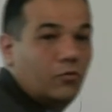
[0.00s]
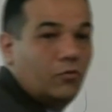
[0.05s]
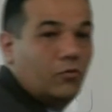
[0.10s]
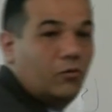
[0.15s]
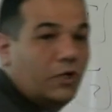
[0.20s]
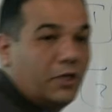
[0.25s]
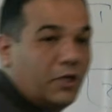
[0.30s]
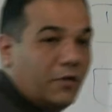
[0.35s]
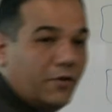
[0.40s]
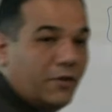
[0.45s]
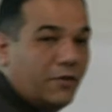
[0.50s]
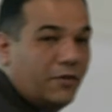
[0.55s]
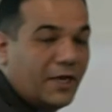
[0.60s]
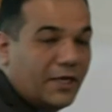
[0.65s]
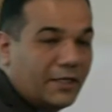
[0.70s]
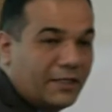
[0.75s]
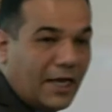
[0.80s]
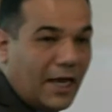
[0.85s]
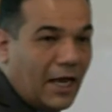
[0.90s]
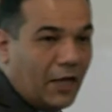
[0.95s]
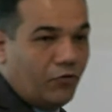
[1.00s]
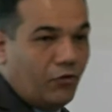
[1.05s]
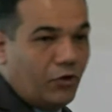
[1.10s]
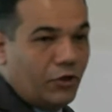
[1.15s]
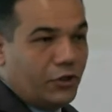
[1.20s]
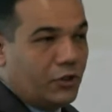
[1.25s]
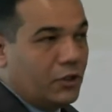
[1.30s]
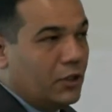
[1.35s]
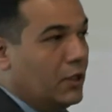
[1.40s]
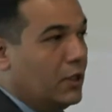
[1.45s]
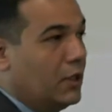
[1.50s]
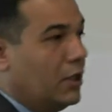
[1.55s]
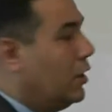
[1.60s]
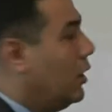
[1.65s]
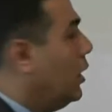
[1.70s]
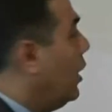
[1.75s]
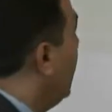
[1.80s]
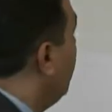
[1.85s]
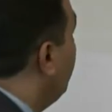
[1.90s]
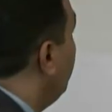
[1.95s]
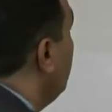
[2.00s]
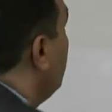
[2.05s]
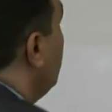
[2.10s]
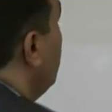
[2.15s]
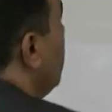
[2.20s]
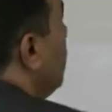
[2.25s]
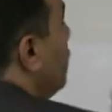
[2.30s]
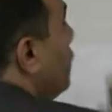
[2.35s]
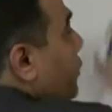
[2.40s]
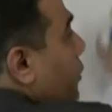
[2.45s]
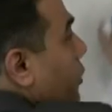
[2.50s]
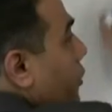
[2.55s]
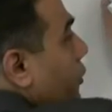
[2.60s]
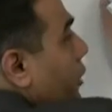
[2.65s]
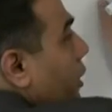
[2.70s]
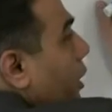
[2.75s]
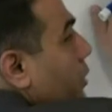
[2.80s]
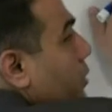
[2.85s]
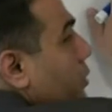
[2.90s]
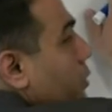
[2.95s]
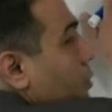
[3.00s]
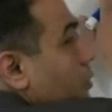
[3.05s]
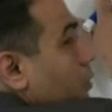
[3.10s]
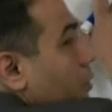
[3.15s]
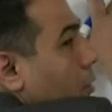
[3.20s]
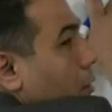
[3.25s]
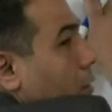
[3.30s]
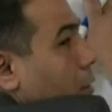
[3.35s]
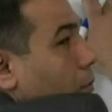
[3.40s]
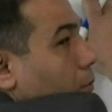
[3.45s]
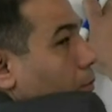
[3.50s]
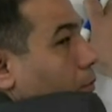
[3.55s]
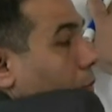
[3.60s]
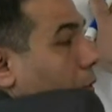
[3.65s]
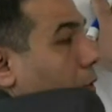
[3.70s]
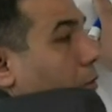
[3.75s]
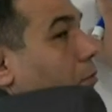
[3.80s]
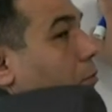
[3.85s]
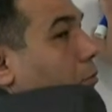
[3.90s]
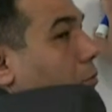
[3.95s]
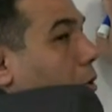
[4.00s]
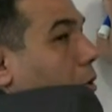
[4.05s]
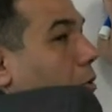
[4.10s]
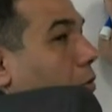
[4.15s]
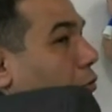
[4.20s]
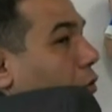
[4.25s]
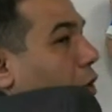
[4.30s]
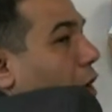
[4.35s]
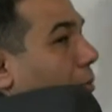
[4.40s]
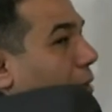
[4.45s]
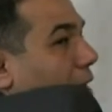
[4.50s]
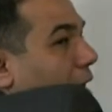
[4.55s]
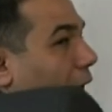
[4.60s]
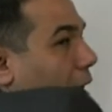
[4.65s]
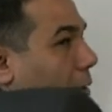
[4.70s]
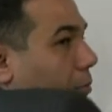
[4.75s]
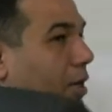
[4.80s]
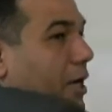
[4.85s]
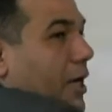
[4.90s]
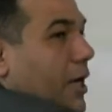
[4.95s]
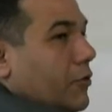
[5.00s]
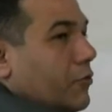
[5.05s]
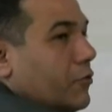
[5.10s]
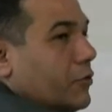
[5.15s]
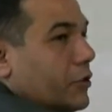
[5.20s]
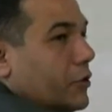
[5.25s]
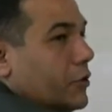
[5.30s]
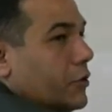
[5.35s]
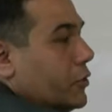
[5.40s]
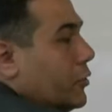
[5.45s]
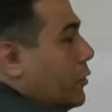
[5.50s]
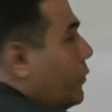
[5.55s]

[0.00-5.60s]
You give it that address, and in here you could create dummy IP addresses.